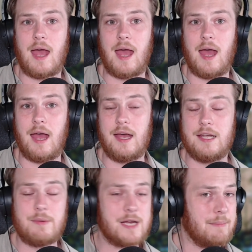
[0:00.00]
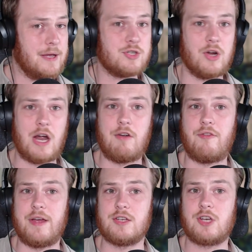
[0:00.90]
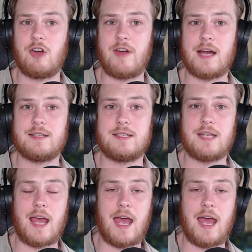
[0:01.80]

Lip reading: And you can make sure everything is correct,